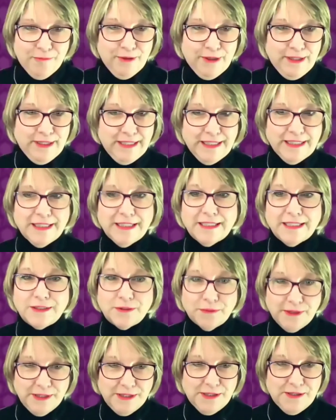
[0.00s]
We need this
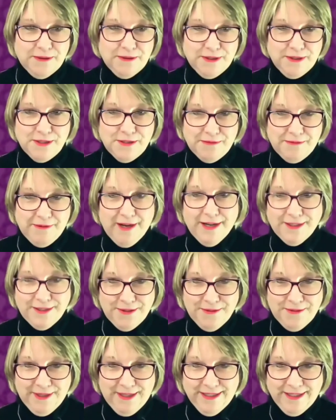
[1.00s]
resource
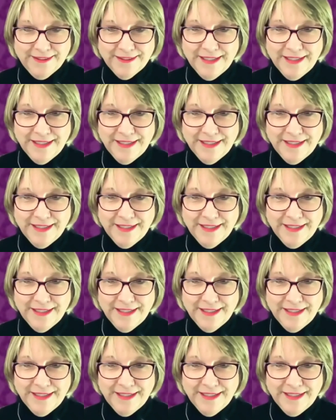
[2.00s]
directory.